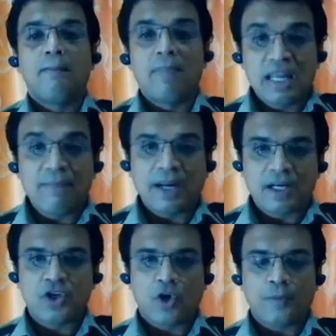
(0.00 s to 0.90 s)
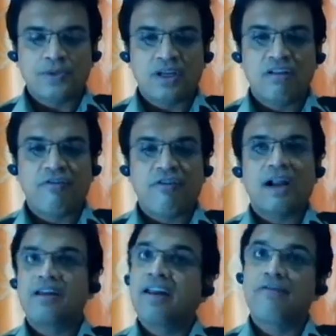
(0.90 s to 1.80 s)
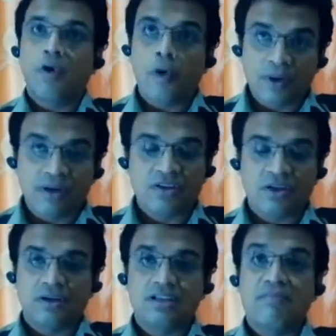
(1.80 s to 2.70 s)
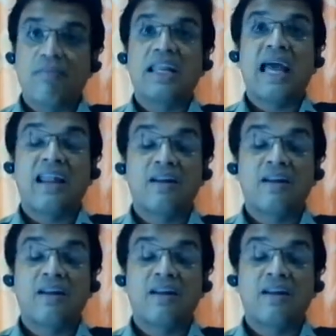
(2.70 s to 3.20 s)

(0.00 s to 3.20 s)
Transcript: Many pet shops, in fact, they never opened the shutters, and many